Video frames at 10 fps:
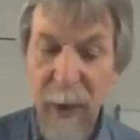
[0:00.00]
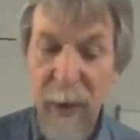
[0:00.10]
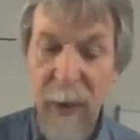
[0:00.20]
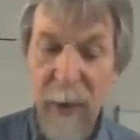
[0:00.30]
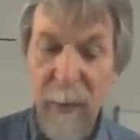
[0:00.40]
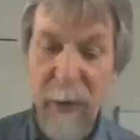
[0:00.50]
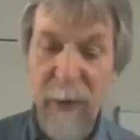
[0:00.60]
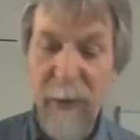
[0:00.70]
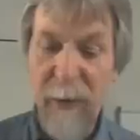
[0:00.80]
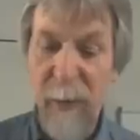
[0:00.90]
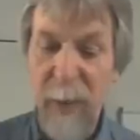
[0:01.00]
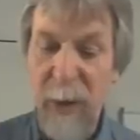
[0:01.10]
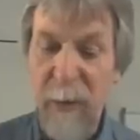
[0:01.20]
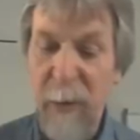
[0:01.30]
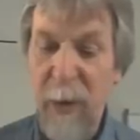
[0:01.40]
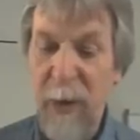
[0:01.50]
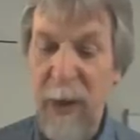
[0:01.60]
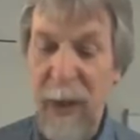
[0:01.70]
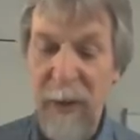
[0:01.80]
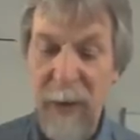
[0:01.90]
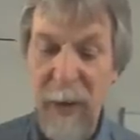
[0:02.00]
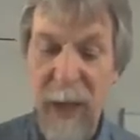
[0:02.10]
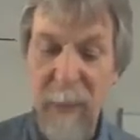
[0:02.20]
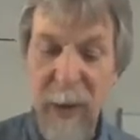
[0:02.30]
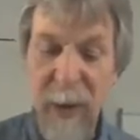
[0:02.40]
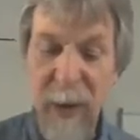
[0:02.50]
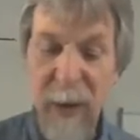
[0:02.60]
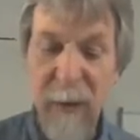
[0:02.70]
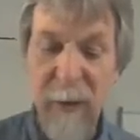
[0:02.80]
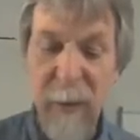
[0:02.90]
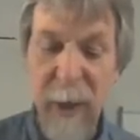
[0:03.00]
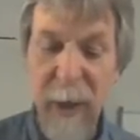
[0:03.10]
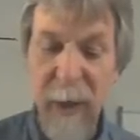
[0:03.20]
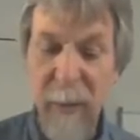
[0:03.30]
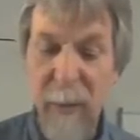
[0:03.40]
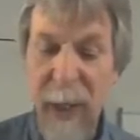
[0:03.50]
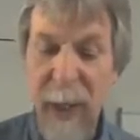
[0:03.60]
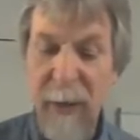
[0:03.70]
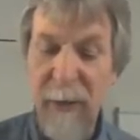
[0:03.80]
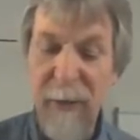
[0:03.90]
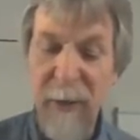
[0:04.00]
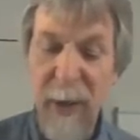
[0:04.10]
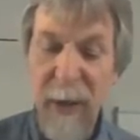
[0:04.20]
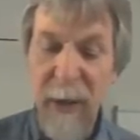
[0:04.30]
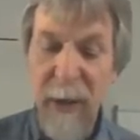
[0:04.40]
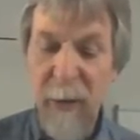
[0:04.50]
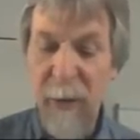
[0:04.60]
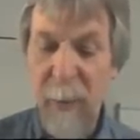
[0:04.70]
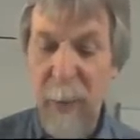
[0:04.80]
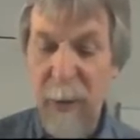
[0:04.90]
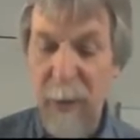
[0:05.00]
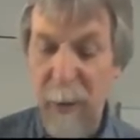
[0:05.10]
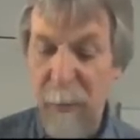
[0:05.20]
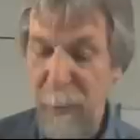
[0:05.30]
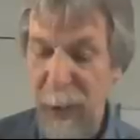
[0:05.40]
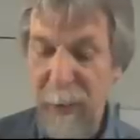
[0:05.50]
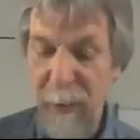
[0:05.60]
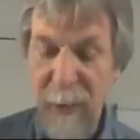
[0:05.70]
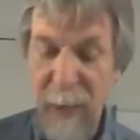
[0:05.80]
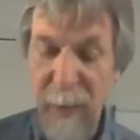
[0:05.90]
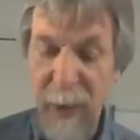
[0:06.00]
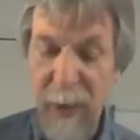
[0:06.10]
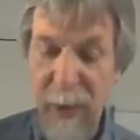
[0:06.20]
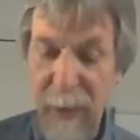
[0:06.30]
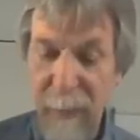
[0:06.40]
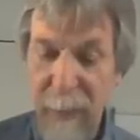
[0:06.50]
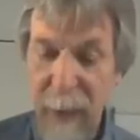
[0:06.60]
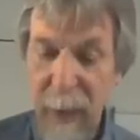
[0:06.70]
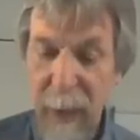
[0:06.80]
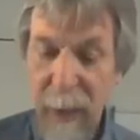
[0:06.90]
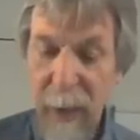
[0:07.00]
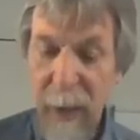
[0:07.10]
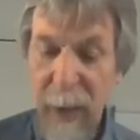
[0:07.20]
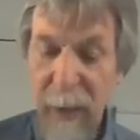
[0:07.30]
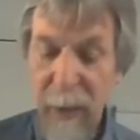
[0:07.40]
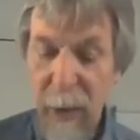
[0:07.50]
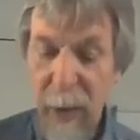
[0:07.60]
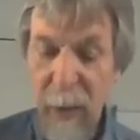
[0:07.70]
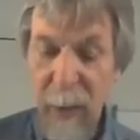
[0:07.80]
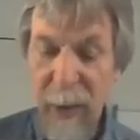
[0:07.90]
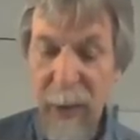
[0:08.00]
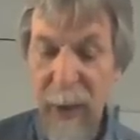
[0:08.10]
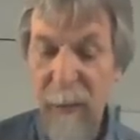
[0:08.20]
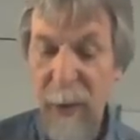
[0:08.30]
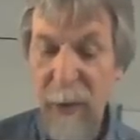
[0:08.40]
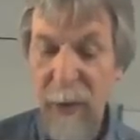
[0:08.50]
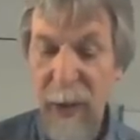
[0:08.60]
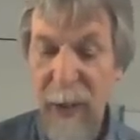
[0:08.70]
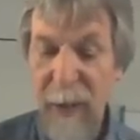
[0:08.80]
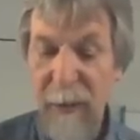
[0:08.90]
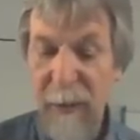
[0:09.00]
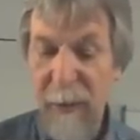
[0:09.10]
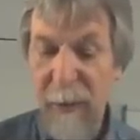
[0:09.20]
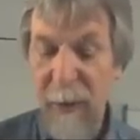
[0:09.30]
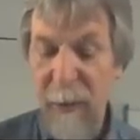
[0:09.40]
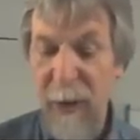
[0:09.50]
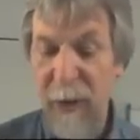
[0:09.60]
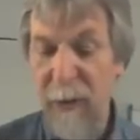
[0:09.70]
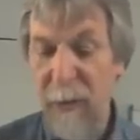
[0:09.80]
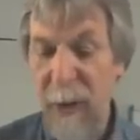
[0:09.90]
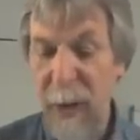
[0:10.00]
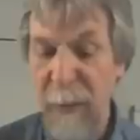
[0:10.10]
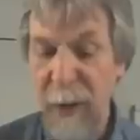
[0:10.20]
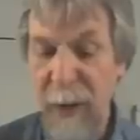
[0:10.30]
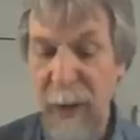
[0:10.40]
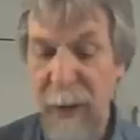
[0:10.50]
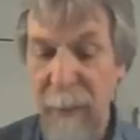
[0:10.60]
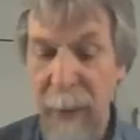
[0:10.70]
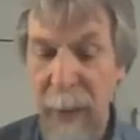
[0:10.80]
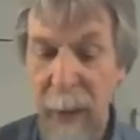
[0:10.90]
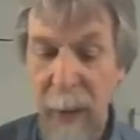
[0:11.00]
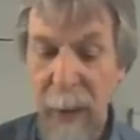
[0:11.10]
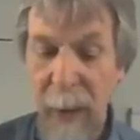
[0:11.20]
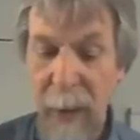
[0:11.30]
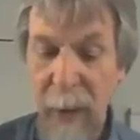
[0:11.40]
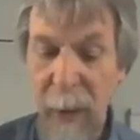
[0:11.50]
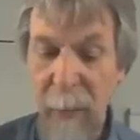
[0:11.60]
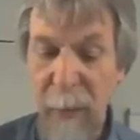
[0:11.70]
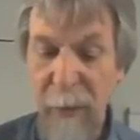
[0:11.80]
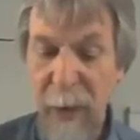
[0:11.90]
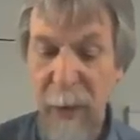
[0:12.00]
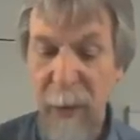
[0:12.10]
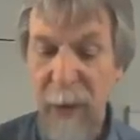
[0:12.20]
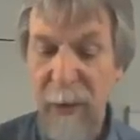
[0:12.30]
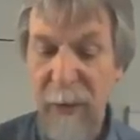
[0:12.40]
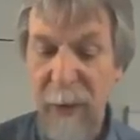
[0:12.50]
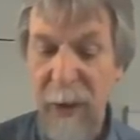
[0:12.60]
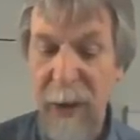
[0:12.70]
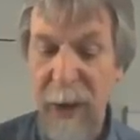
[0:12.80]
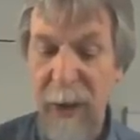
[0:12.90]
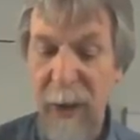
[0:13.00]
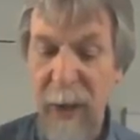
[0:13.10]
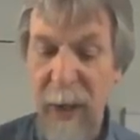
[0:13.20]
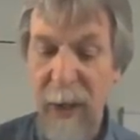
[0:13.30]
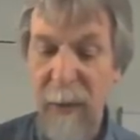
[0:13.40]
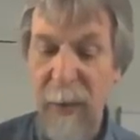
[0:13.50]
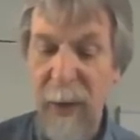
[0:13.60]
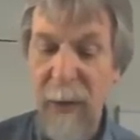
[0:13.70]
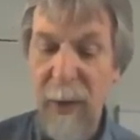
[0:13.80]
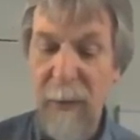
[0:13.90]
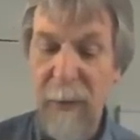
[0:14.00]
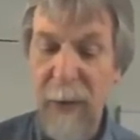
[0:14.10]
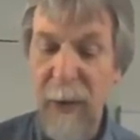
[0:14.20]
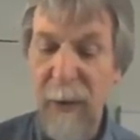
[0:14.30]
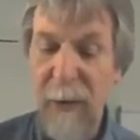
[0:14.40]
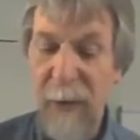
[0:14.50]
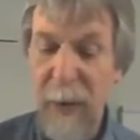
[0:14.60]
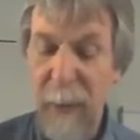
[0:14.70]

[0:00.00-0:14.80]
of the system being 40 at time t is 1 minus e to the power of minus lambda t. Again, we can visualize this function graphically. Obviously, we are starting at a value of 0 there,